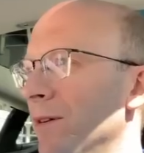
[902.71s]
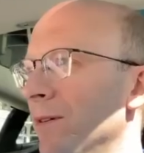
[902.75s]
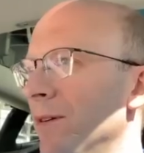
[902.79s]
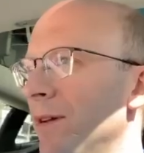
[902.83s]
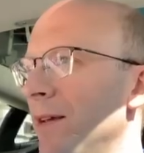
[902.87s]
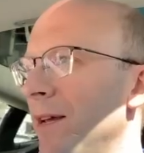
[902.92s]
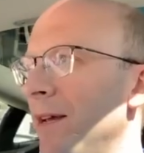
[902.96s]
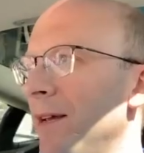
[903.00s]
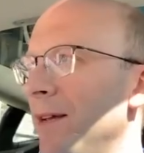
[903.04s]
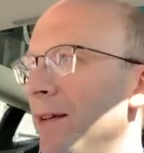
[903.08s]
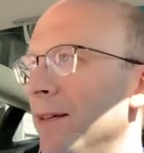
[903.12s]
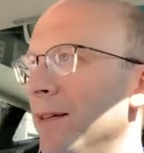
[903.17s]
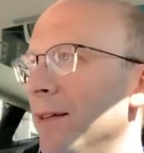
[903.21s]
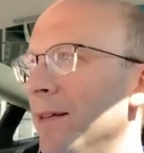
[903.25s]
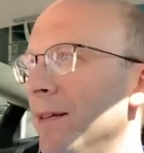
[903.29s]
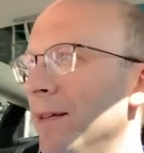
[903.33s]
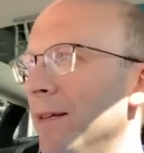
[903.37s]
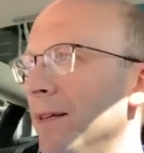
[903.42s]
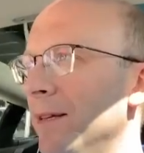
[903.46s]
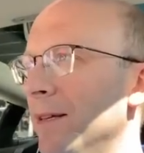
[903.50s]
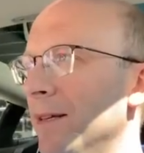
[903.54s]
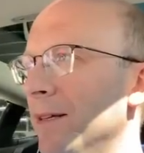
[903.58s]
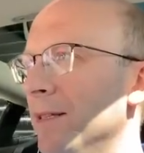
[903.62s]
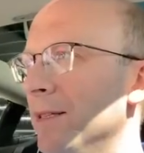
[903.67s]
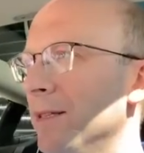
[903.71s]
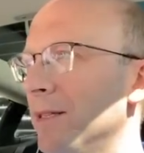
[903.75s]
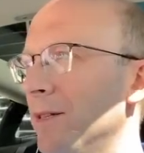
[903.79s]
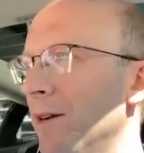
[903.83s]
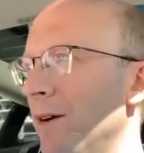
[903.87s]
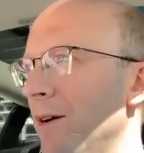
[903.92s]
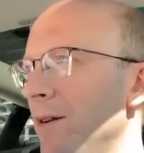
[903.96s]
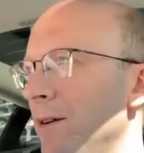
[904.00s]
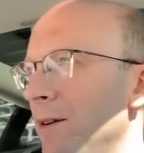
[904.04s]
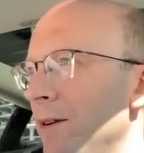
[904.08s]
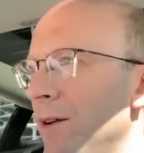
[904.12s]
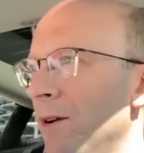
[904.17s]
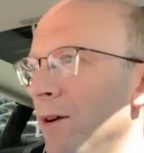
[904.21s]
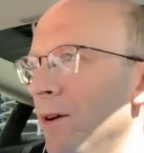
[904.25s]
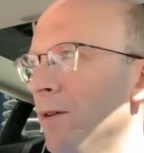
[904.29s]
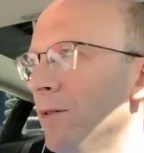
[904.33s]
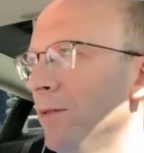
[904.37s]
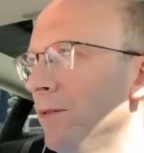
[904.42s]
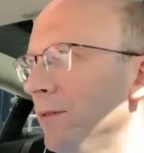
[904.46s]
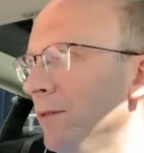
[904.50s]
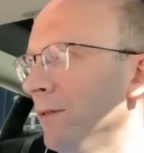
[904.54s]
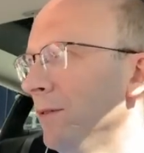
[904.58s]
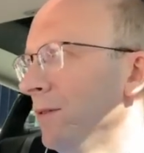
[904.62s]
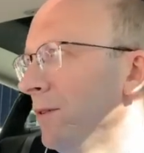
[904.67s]
here, okay? Starting to
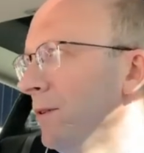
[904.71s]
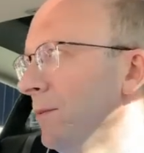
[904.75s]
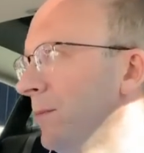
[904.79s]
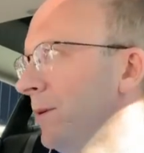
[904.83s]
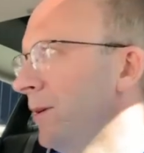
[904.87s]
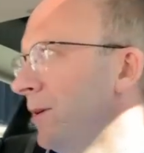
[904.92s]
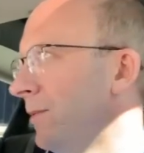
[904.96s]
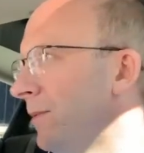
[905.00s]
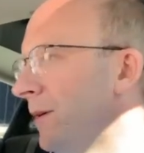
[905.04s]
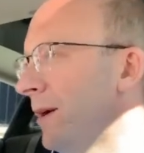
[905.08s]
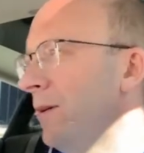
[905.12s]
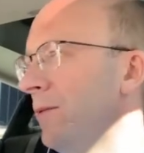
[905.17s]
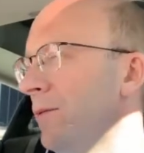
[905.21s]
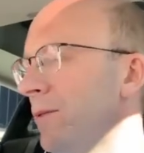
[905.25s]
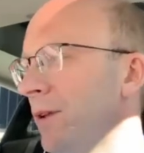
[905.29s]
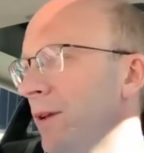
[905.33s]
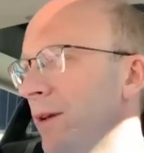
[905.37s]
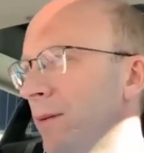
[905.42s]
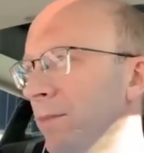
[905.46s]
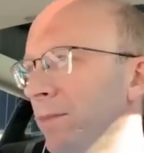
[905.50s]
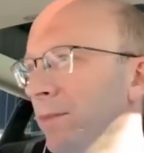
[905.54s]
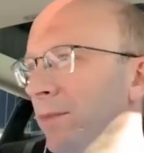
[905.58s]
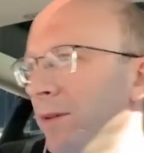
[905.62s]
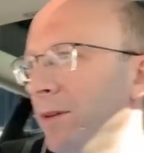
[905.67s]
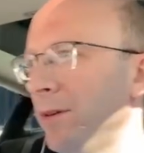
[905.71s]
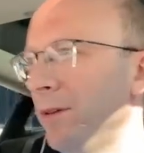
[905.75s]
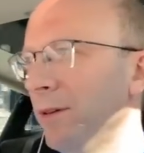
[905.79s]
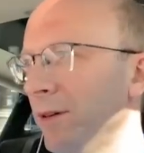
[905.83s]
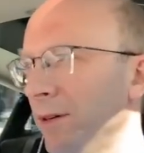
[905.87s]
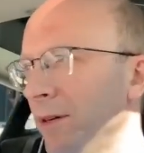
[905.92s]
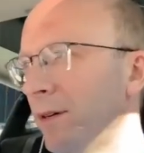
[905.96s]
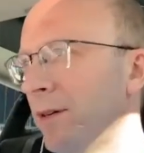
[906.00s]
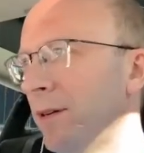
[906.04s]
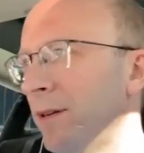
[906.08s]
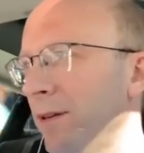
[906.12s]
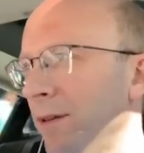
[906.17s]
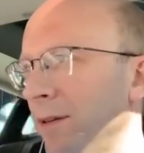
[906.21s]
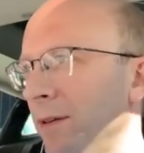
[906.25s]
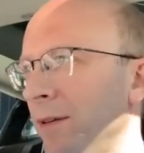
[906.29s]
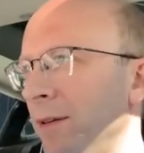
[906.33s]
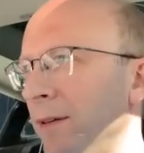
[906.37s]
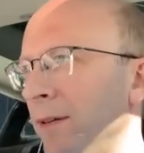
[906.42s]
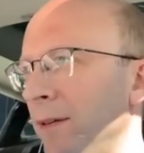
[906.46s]
go, a little bit around him. Good.